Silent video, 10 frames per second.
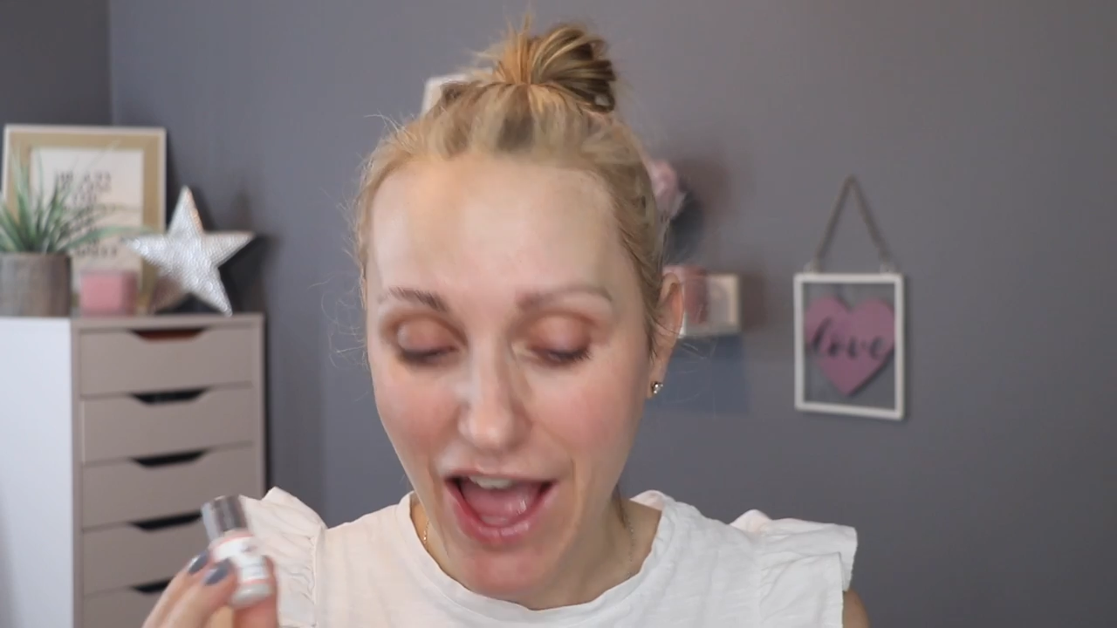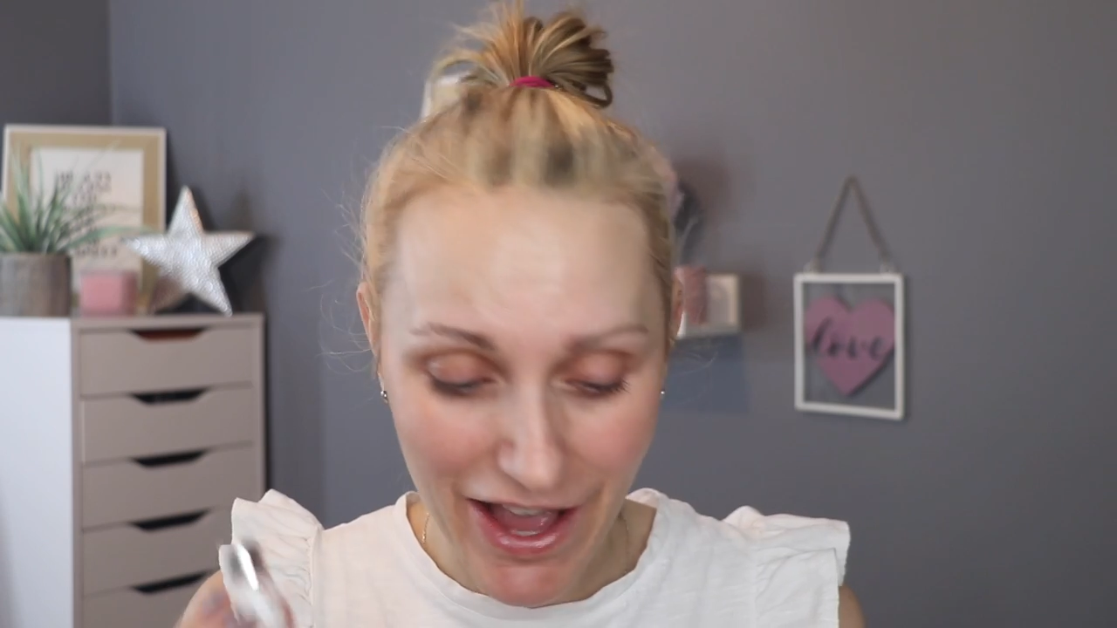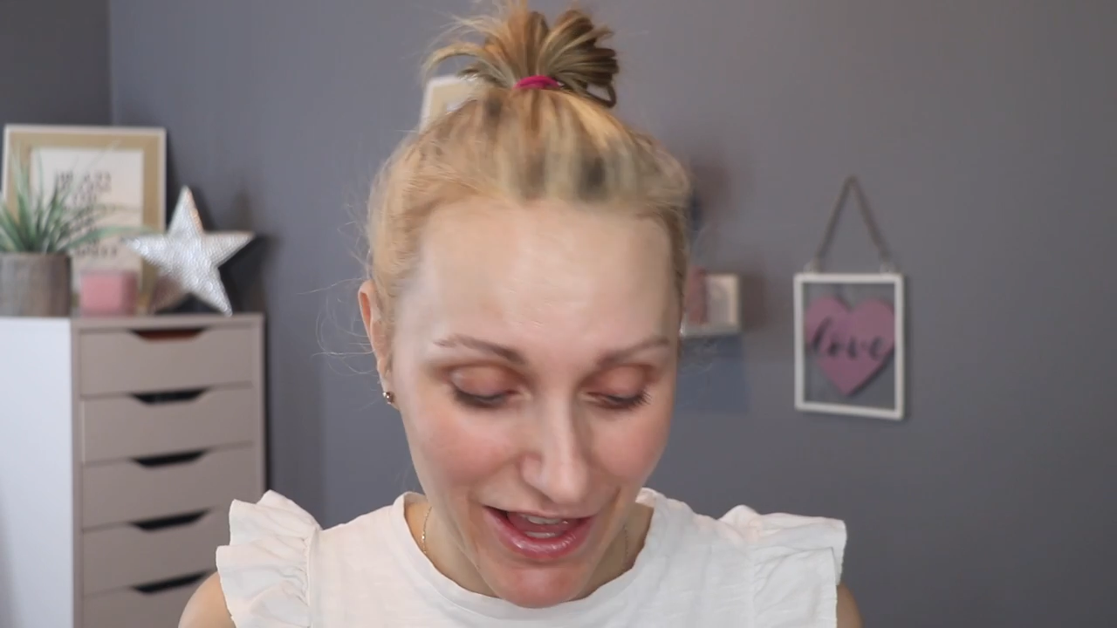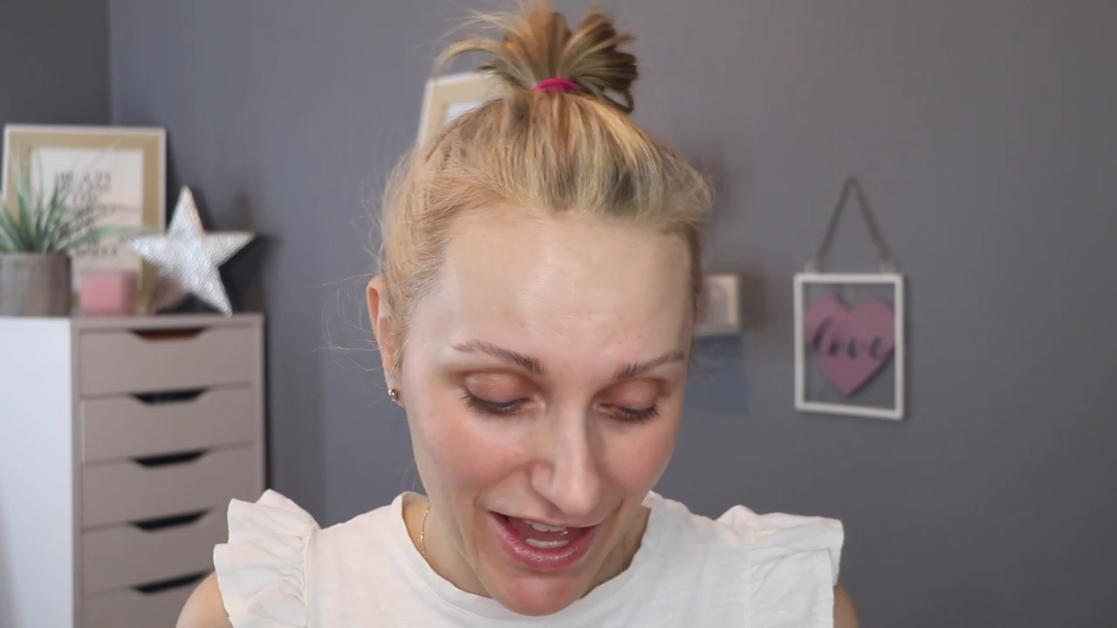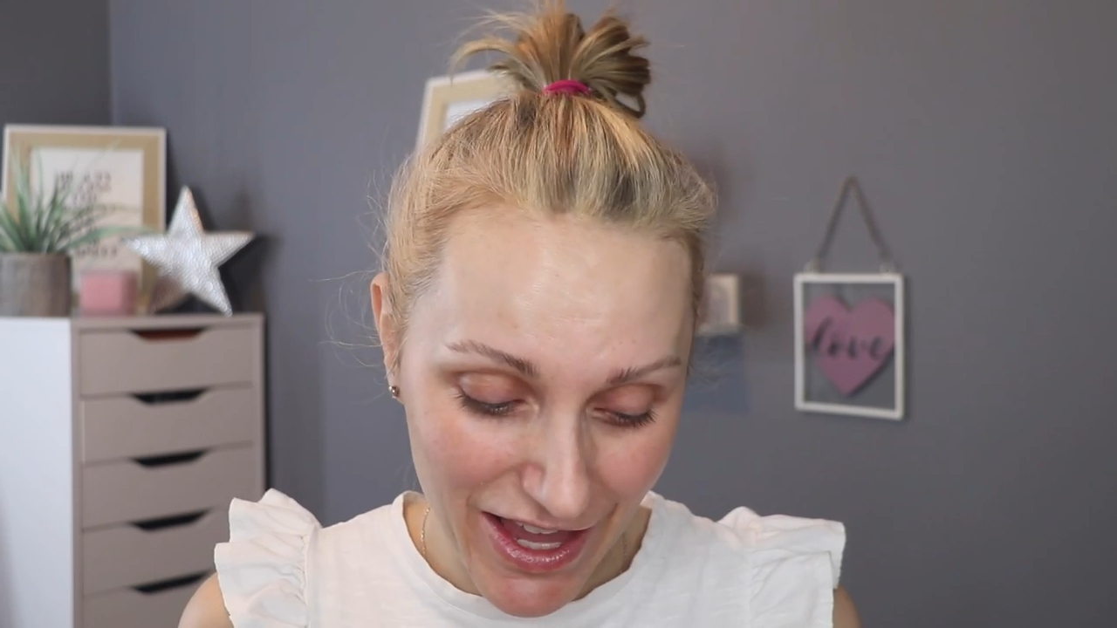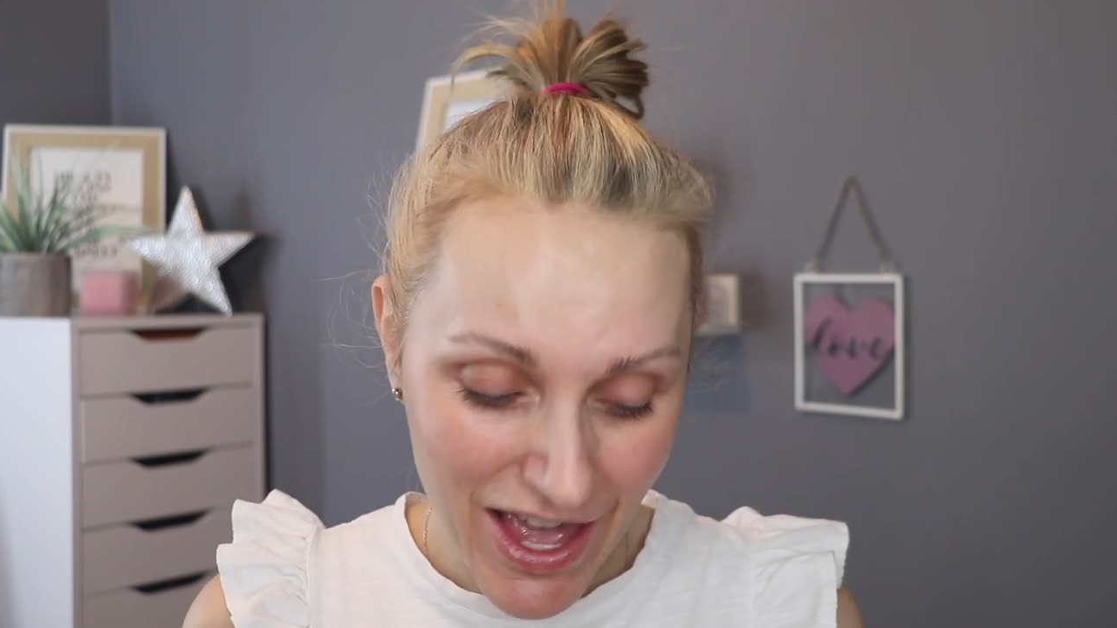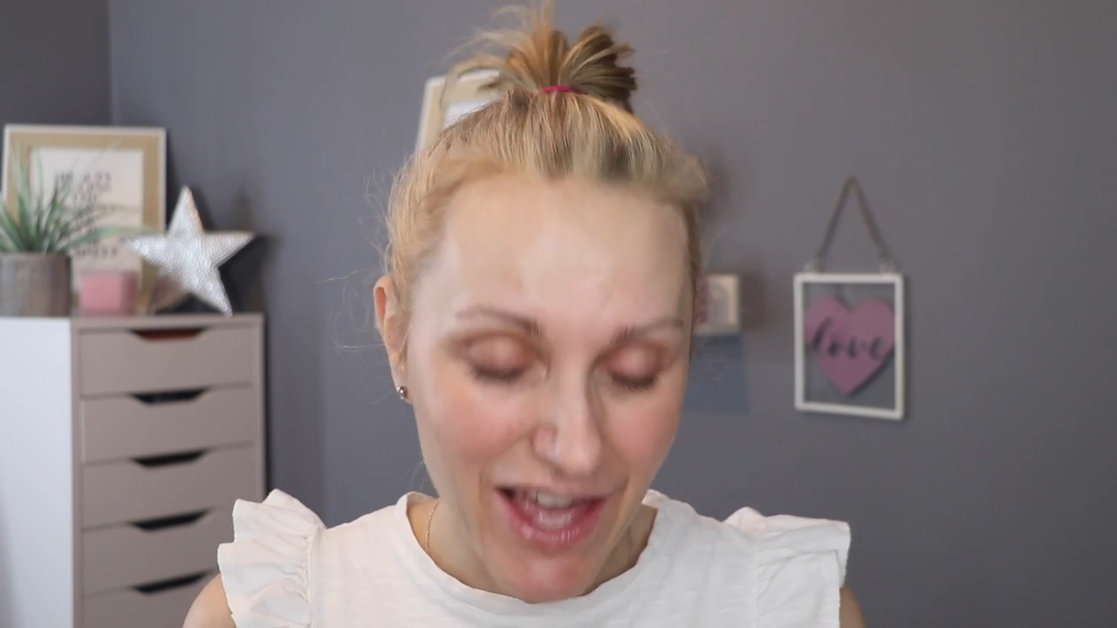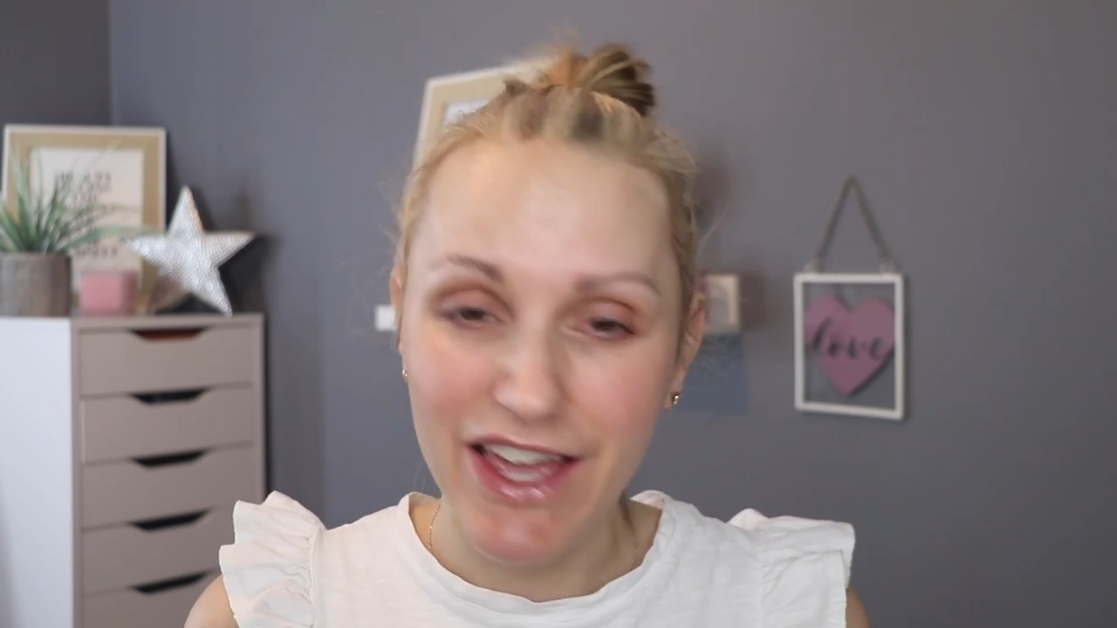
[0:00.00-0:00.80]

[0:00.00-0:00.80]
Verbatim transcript: eggy,